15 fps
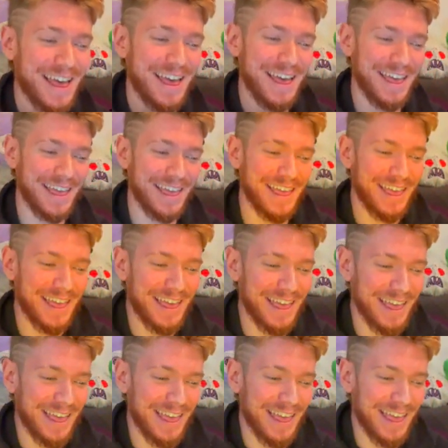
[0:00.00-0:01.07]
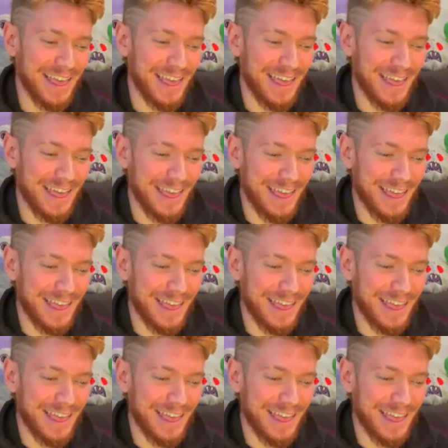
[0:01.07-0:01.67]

No one is speaking in this clip.